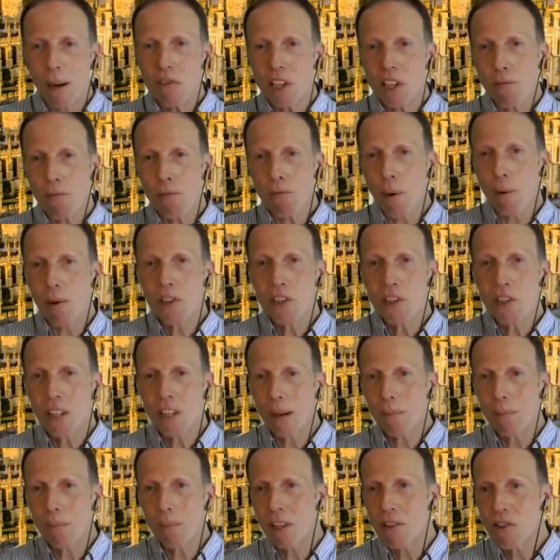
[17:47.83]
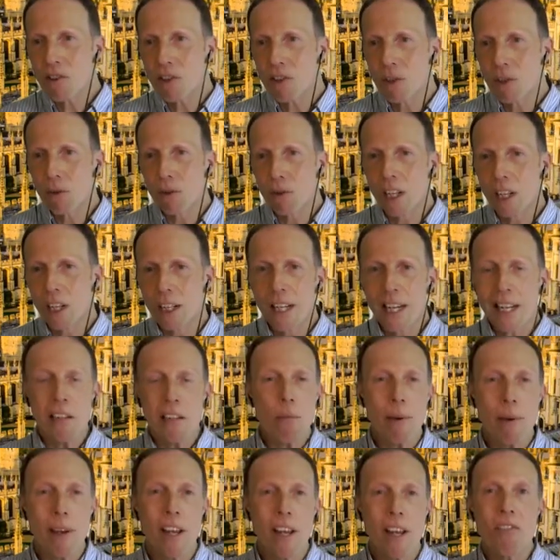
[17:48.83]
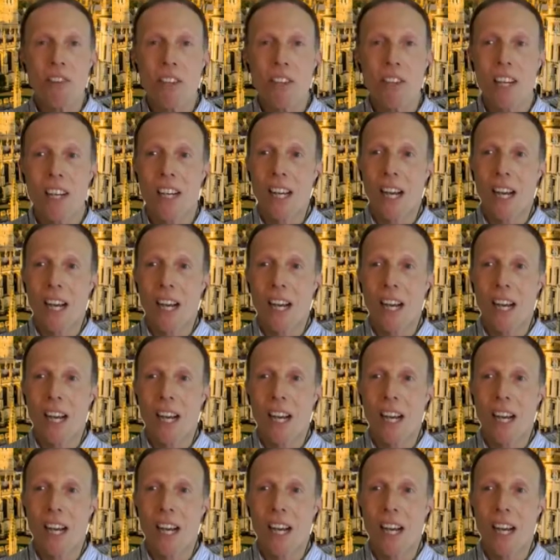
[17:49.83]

Steve Roberts, and I'm going to talk a little bit,